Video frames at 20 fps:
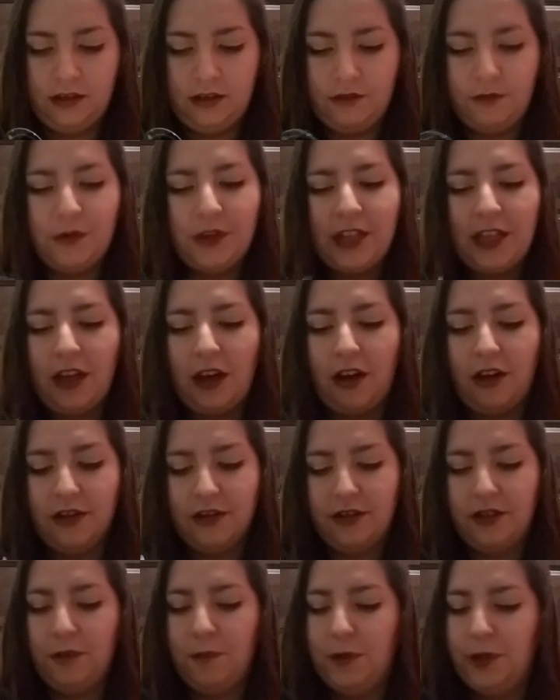Really all
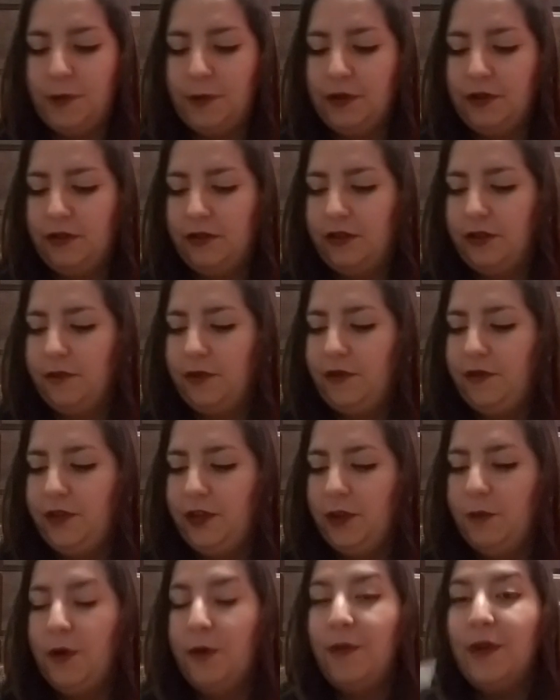soap dispensers are
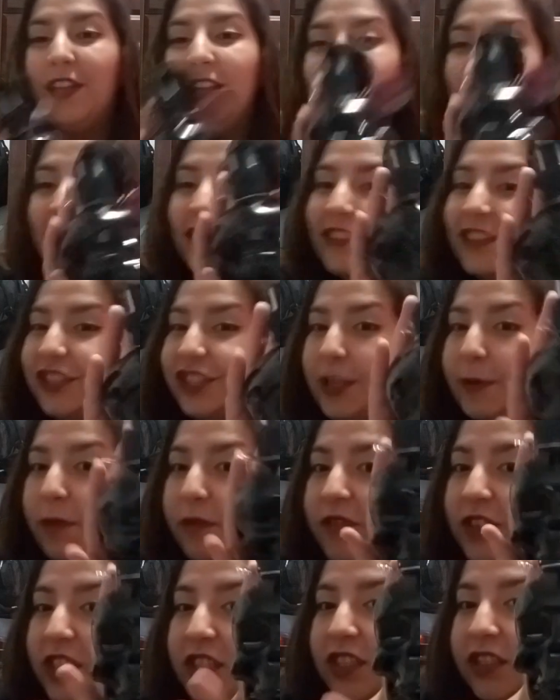refillable, but it's in the shape
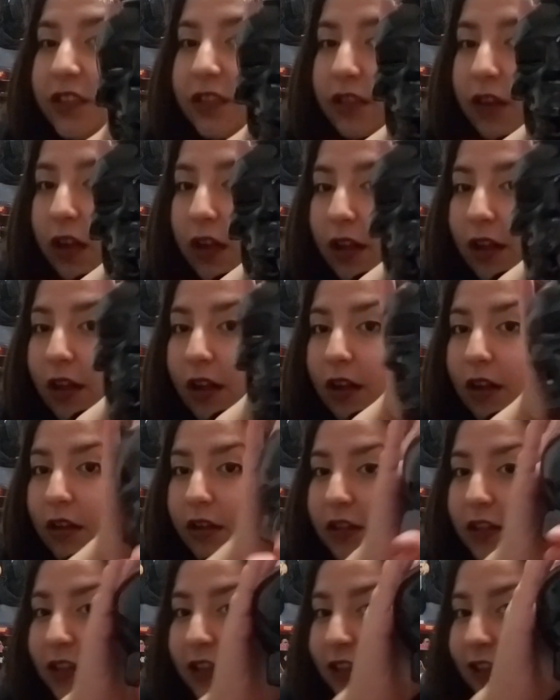of a
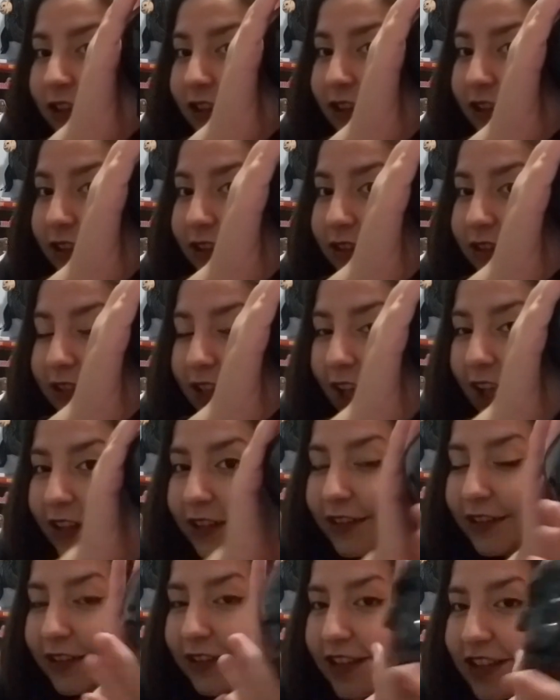skull.
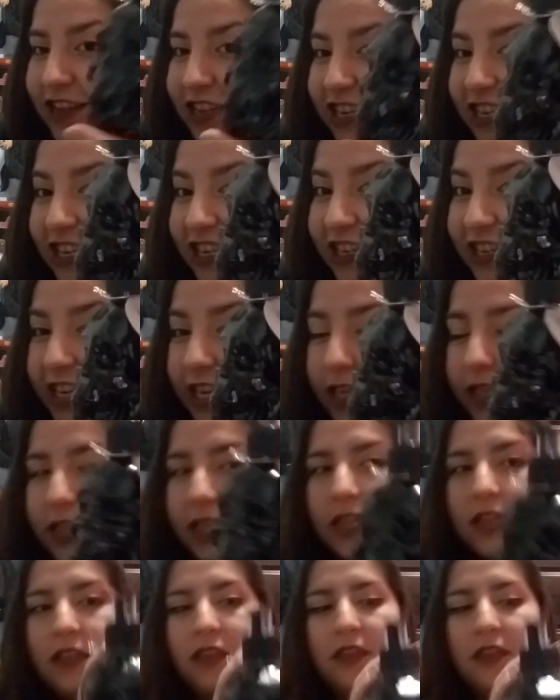That's neat.